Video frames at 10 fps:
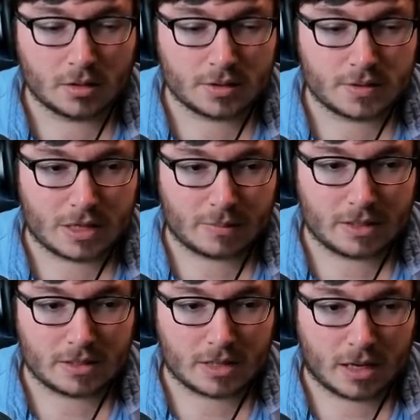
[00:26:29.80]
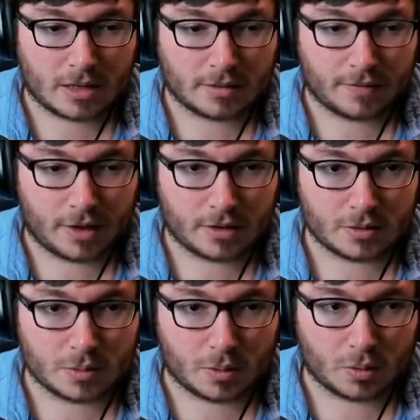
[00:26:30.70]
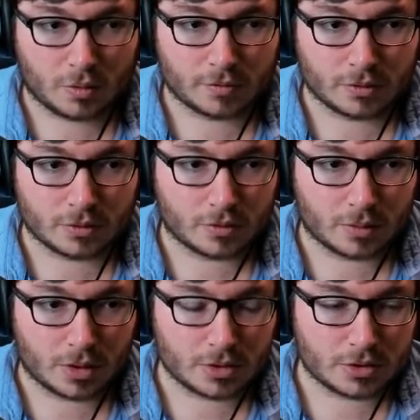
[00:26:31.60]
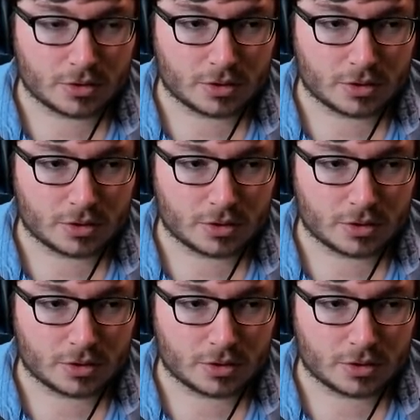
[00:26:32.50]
Semis and finals were awful to watch.